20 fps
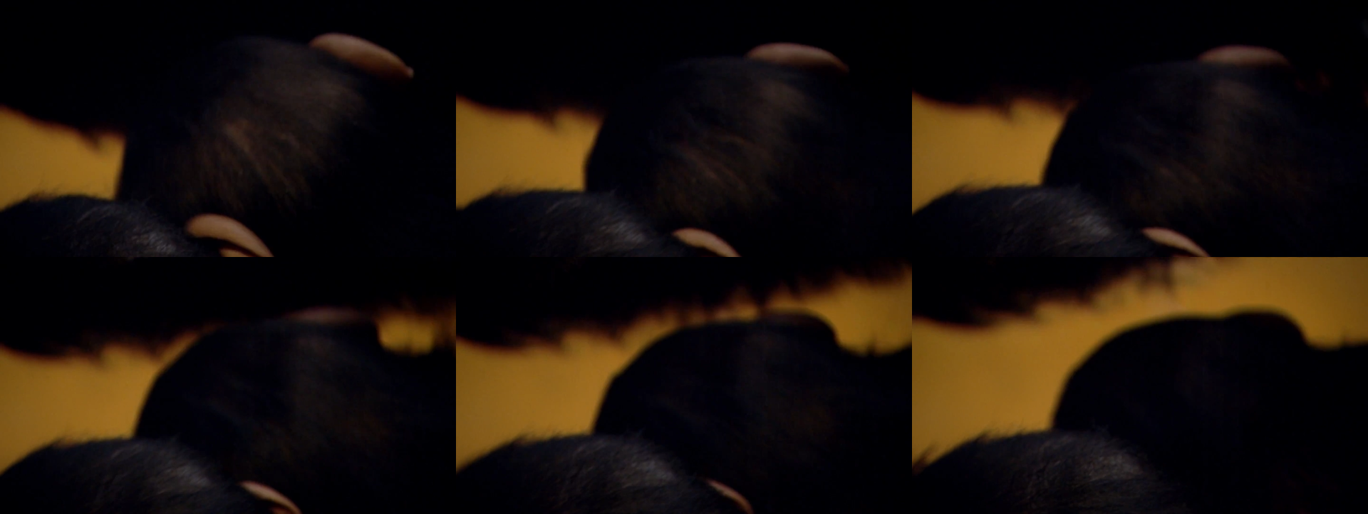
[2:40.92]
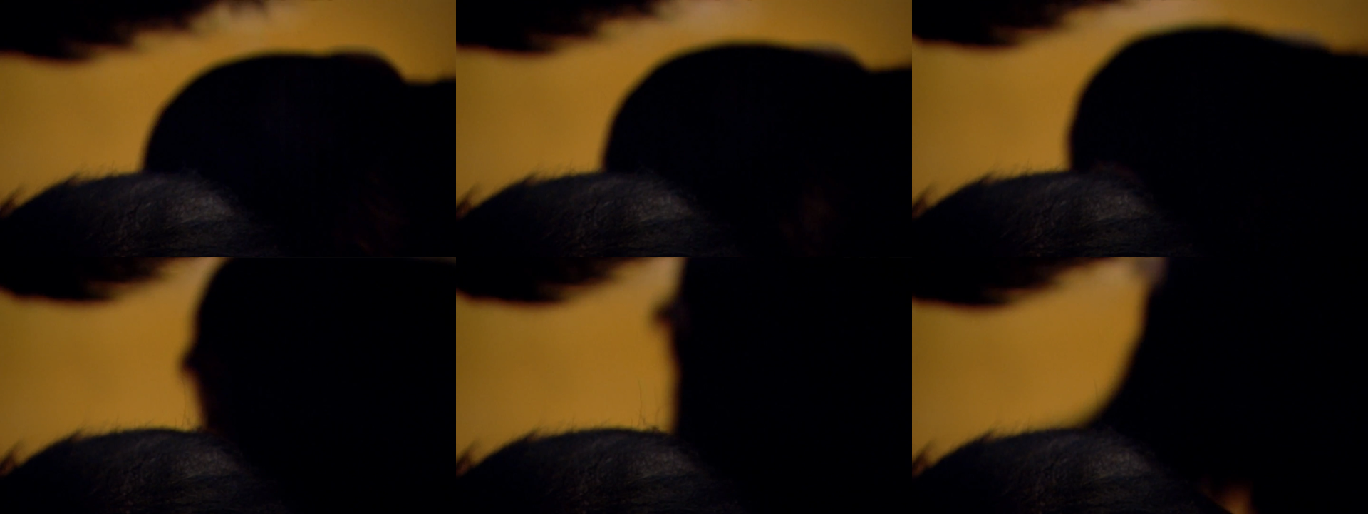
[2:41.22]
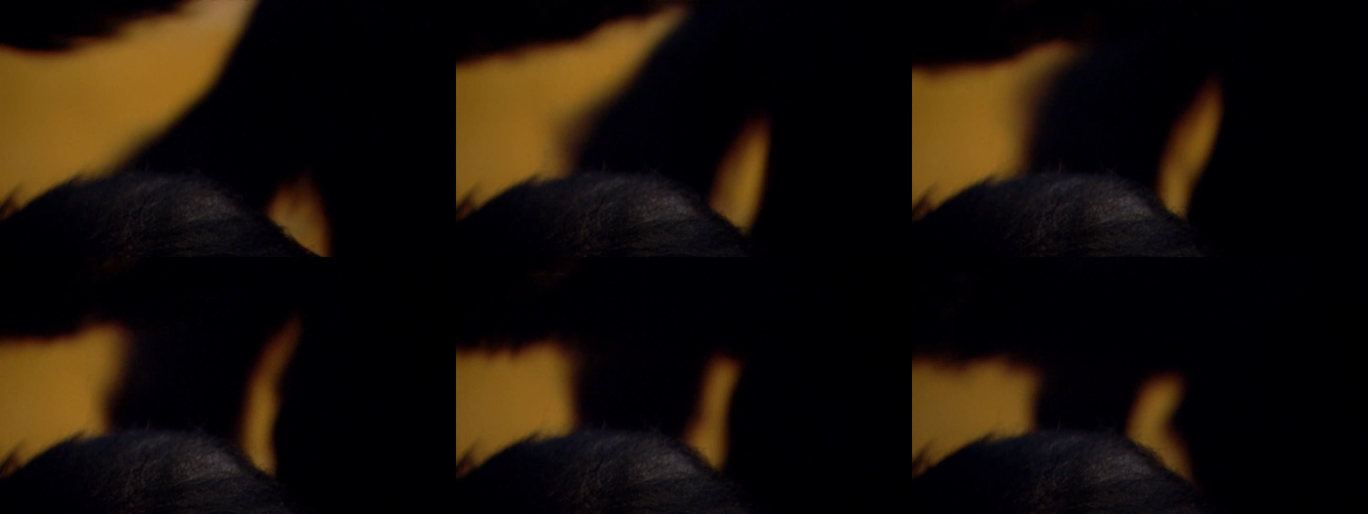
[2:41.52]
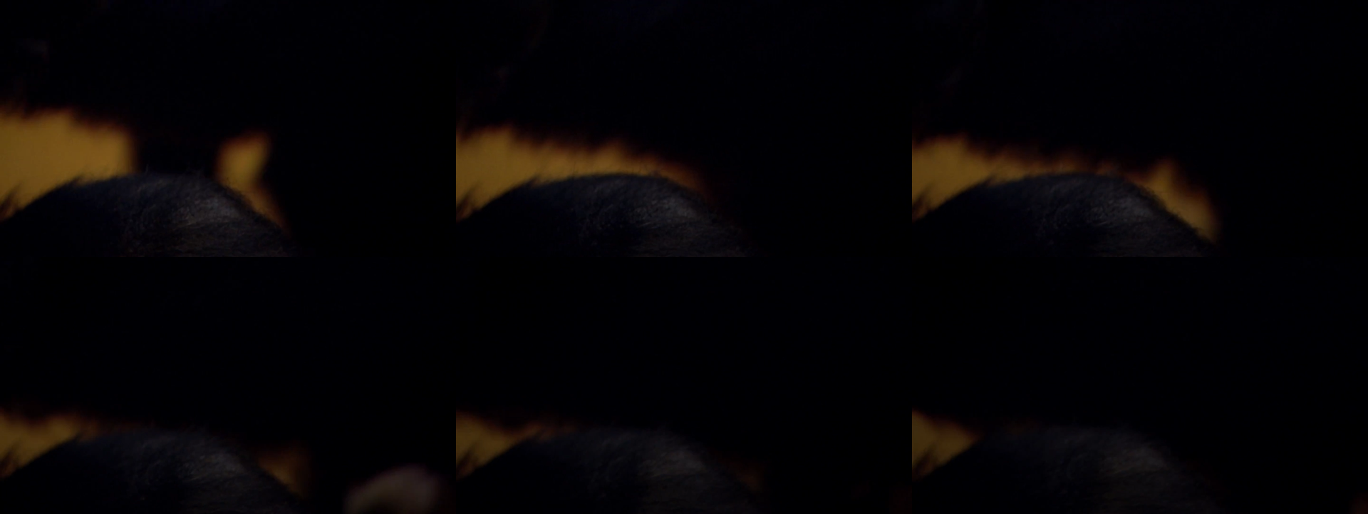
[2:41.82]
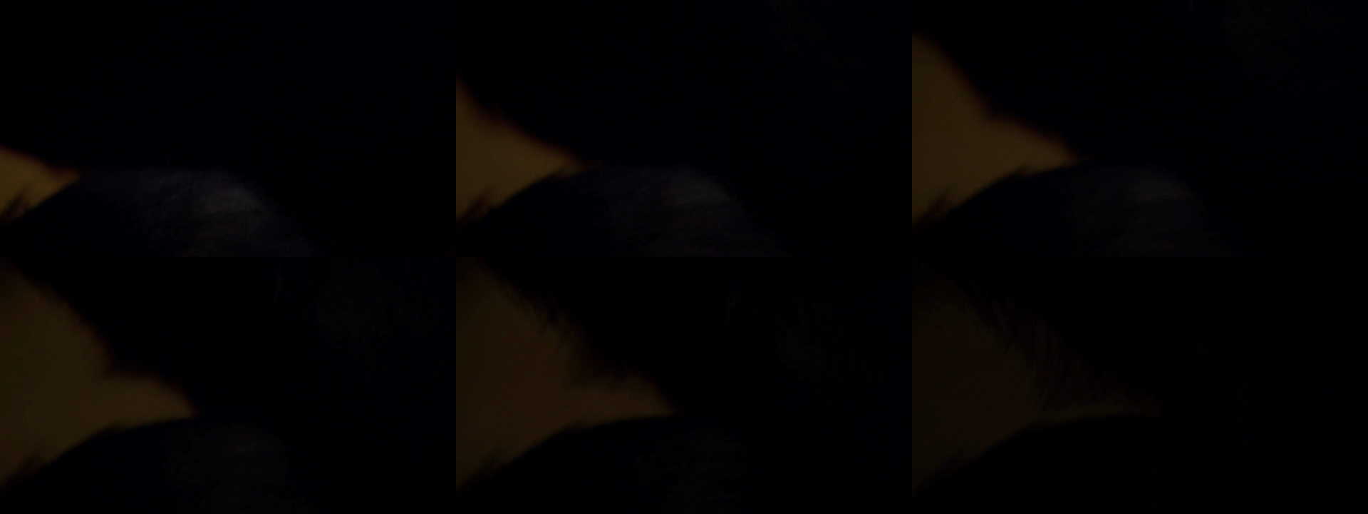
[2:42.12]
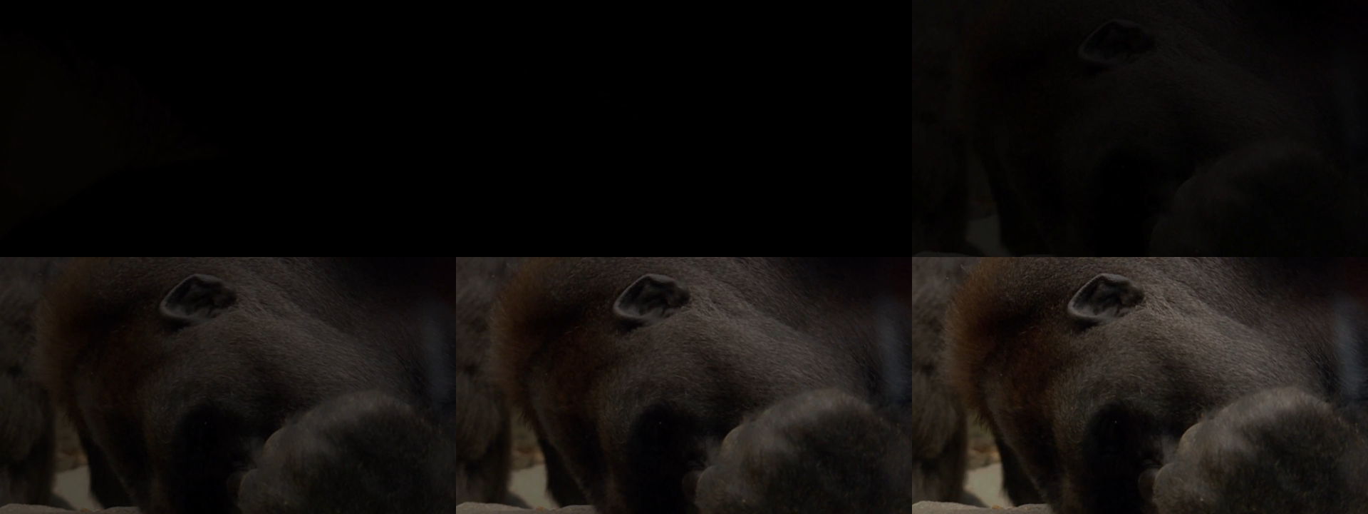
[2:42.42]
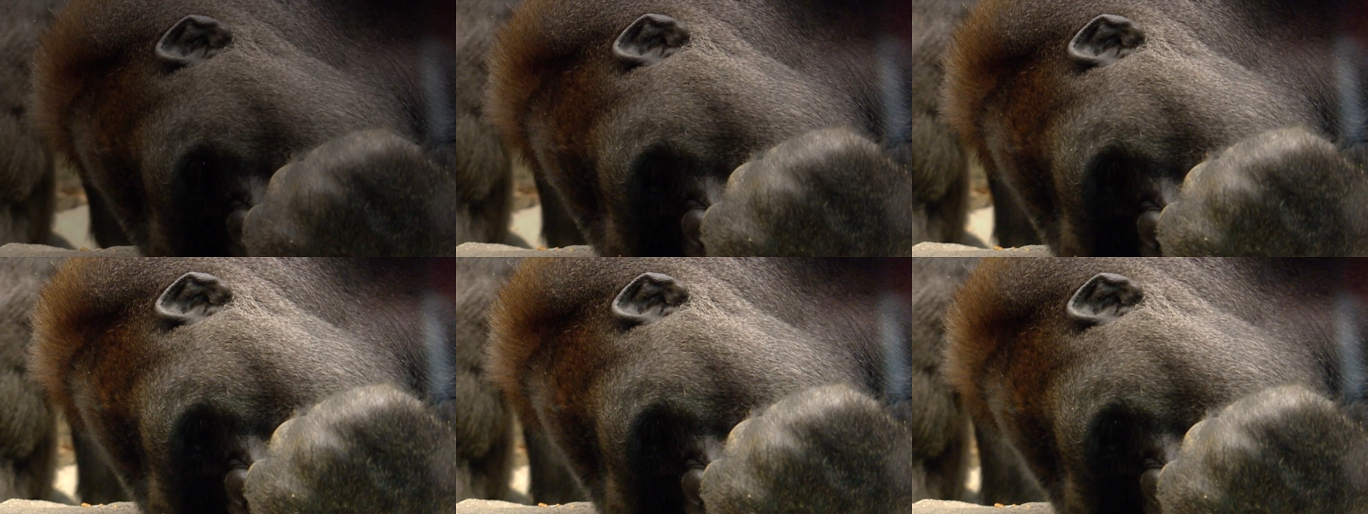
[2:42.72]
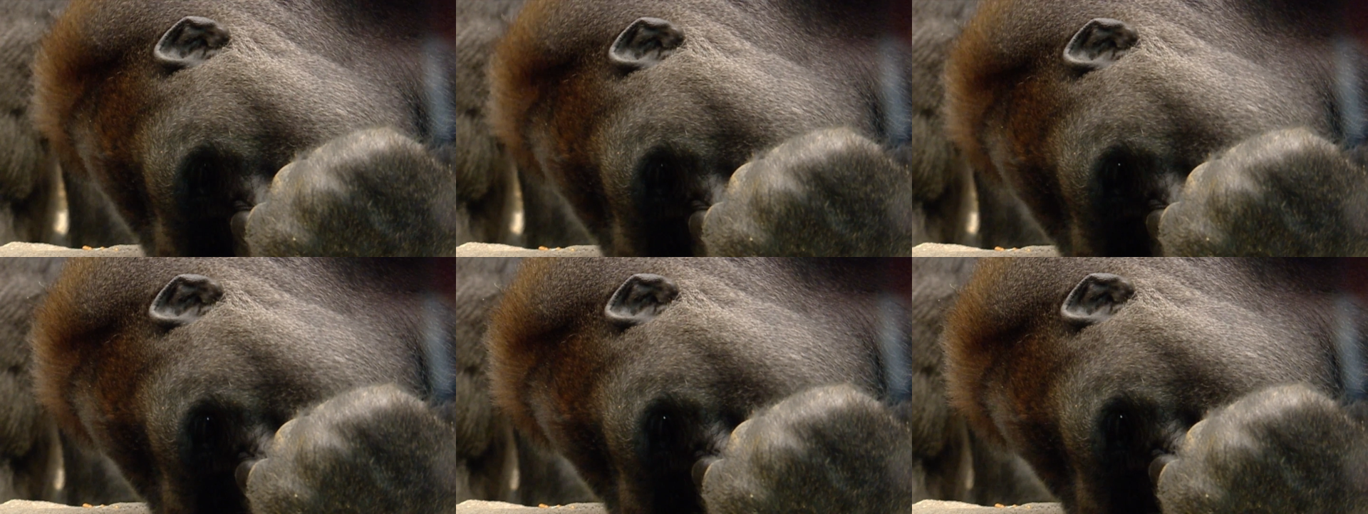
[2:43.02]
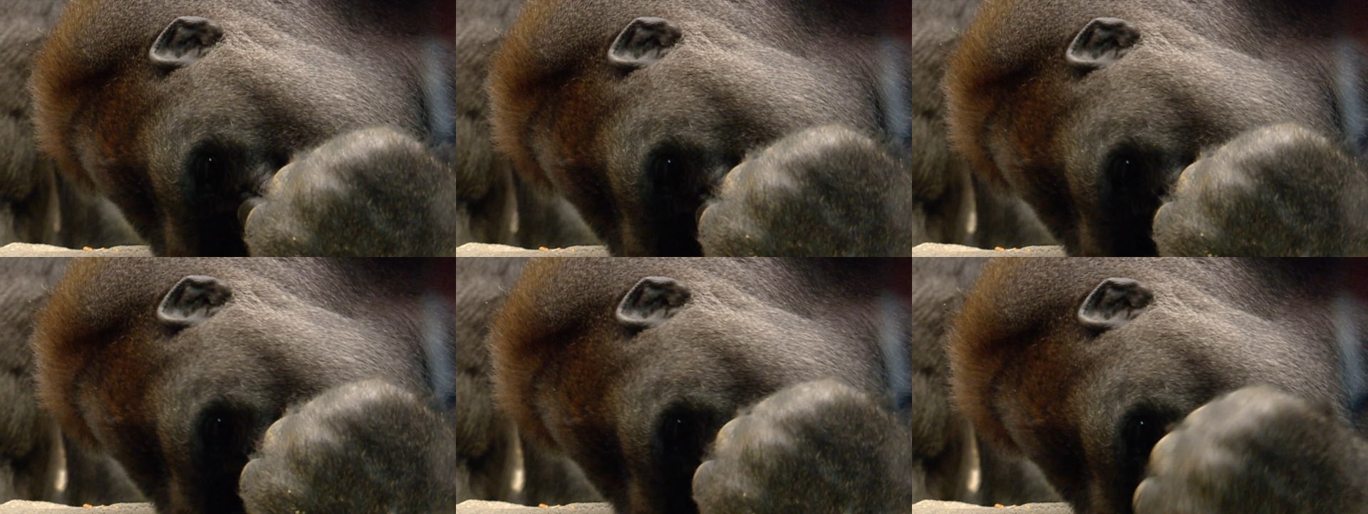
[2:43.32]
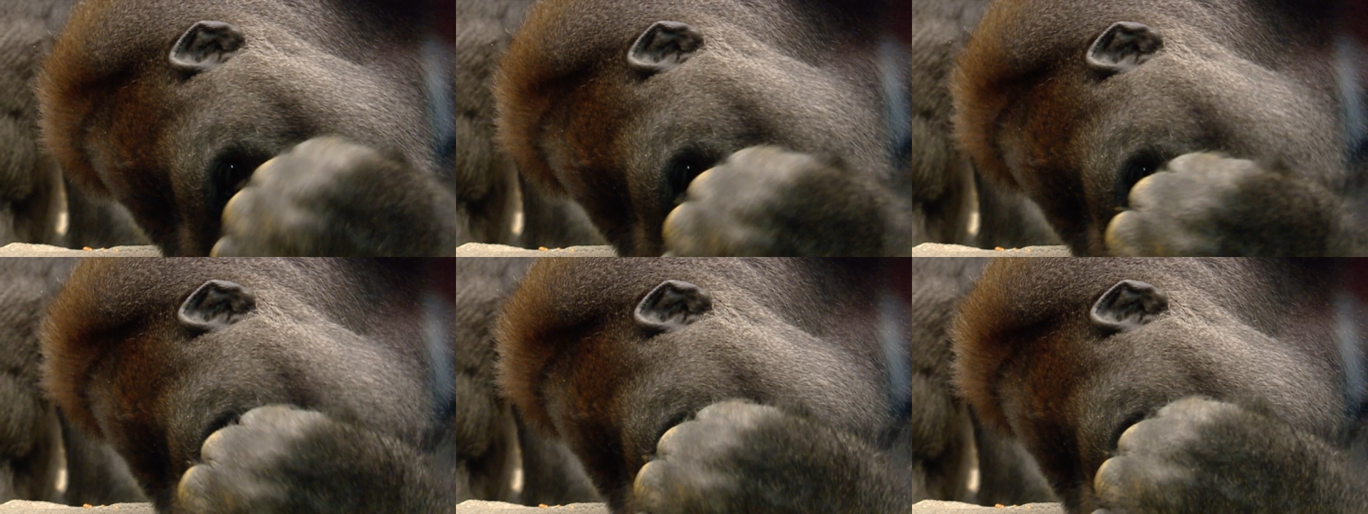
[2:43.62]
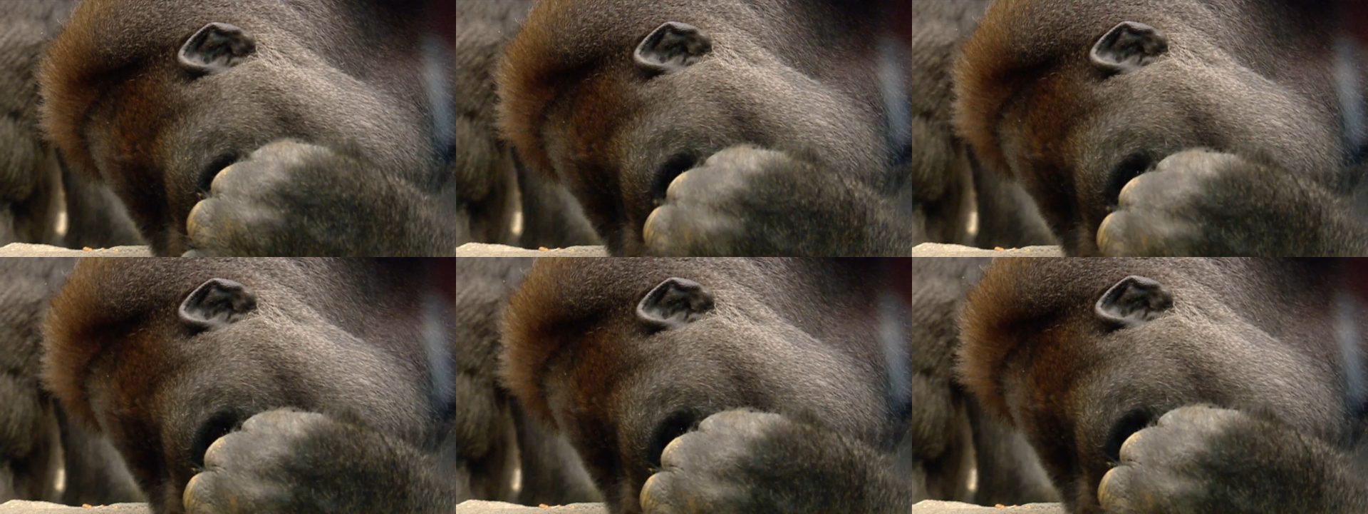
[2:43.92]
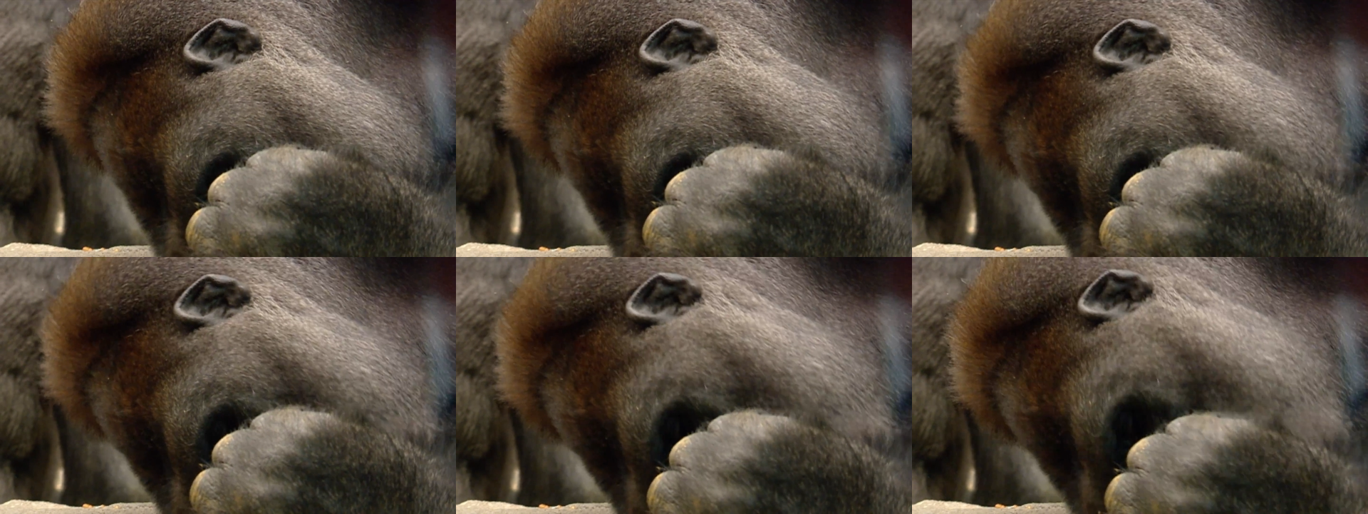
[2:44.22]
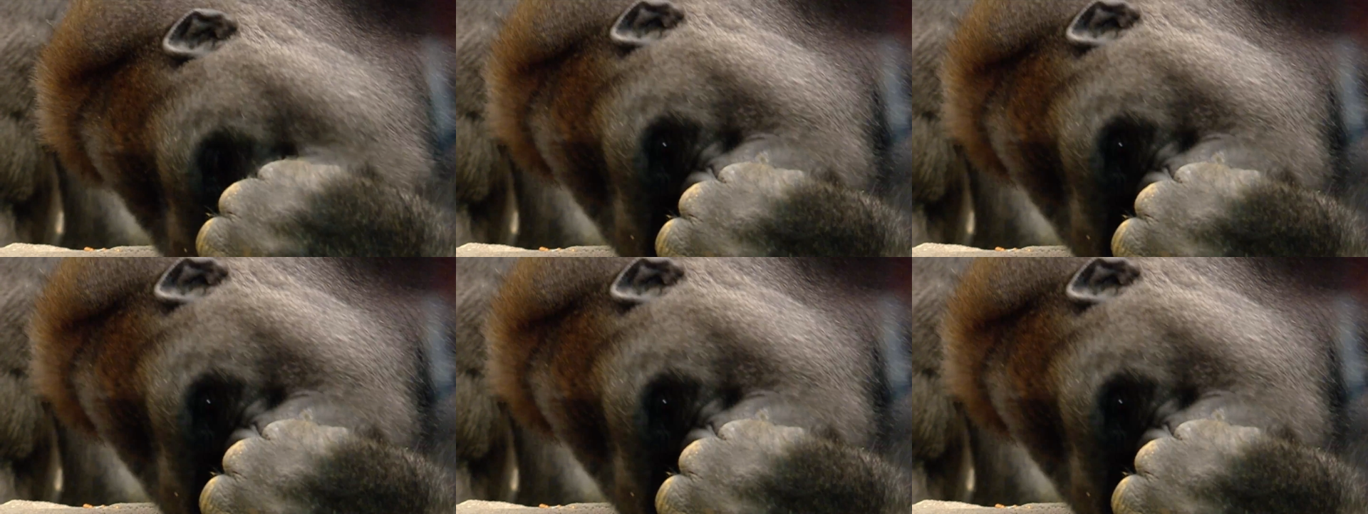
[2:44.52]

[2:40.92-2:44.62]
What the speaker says: Nobody's mouth can be seen.